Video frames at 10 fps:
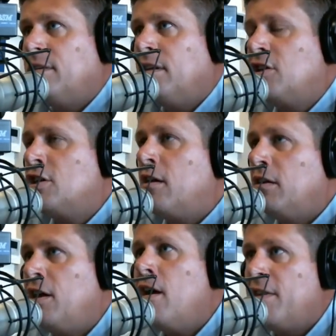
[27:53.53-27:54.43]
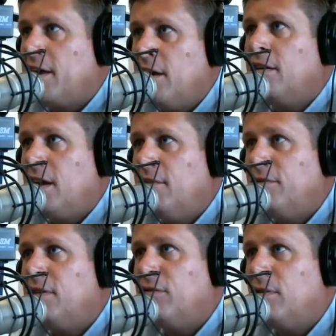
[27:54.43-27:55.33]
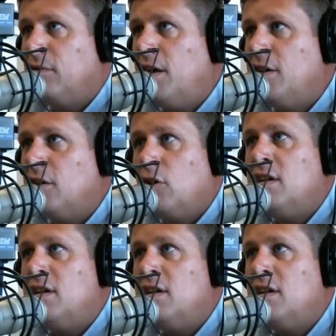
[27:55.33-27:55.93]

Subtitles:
Like Charlie Gard, that young infant from London, couldn't